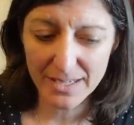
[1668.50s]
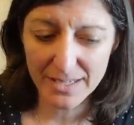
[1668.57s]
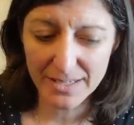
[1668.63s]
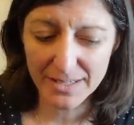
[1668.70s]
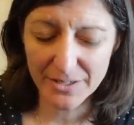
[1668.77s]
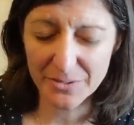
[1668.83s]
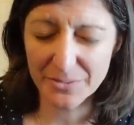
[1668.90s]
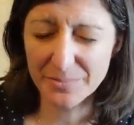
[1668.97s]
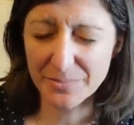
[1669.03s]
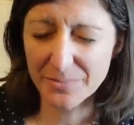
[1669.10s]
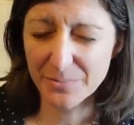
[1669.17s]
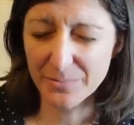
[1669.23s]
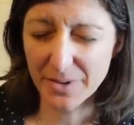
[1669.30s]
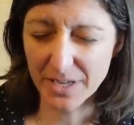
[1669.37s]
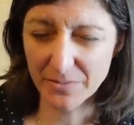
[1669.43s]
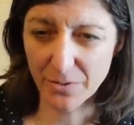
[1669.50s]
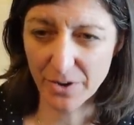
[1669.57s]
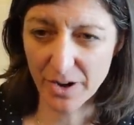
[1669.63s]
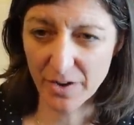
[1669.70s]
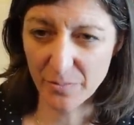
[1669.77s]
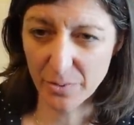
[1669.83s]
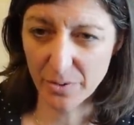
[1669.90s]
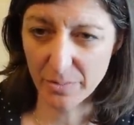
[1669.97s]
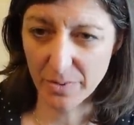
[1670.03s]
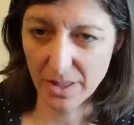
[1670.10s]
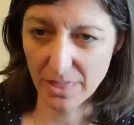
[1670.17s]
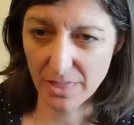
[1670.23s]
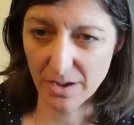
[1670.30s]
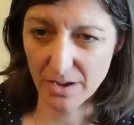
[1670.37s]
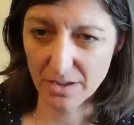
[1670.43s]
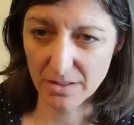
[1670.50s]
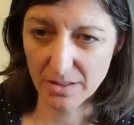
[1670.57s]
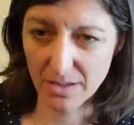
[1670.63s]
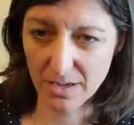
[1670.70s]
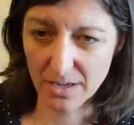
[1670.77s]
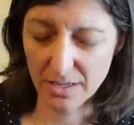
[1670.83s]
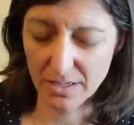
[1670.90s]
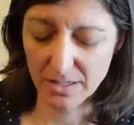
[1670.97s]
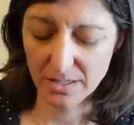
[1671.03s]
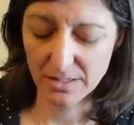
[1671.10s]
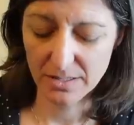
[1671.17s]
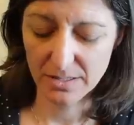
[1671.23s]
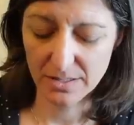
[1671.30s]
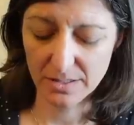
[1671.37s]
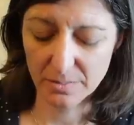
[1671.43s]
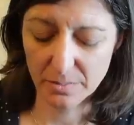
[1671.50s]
you know, kind of where I put my thought a lot is